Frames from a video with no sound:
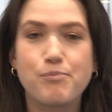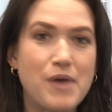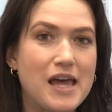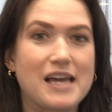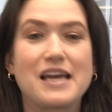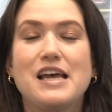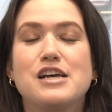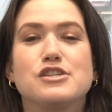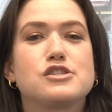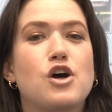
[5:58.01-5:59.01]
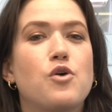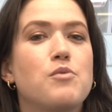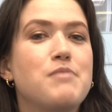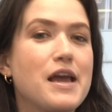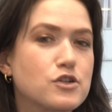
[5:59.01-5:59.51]
big. So
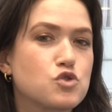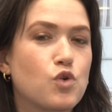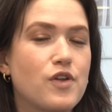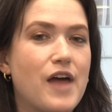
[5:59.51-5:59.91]
make sure